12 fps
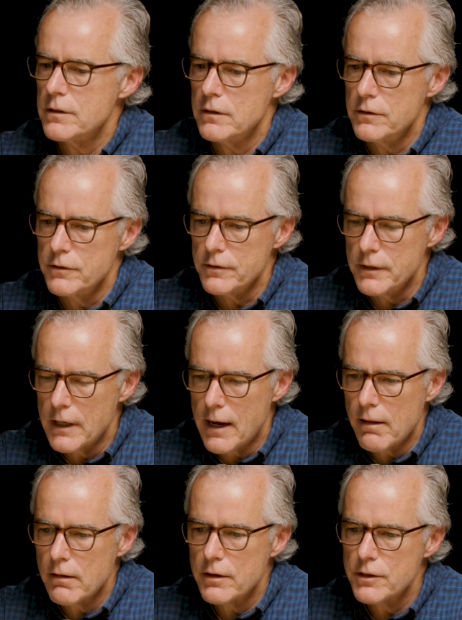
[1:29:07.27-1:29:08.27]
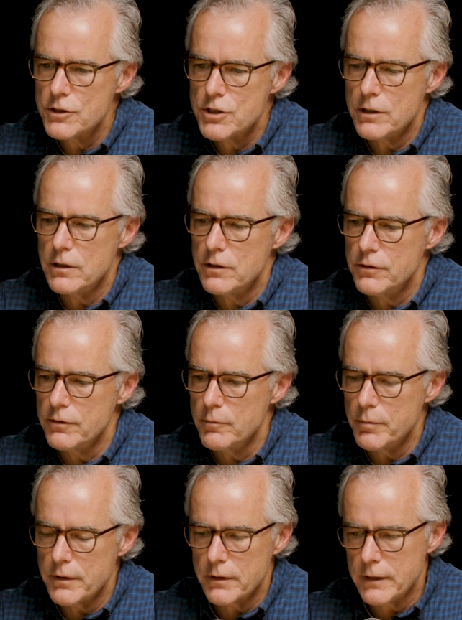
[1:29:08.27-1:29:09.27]
in your knowledge, in your
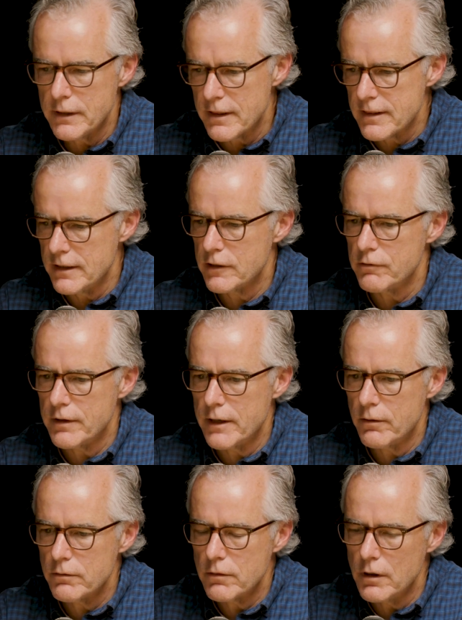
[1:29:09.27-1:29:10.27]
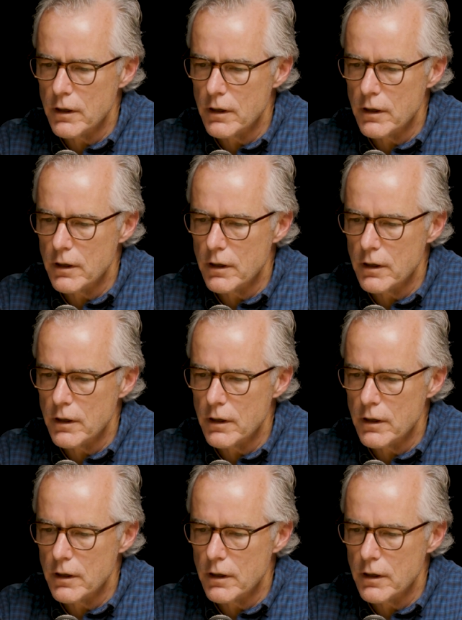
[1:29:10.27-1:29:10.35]
ability to think around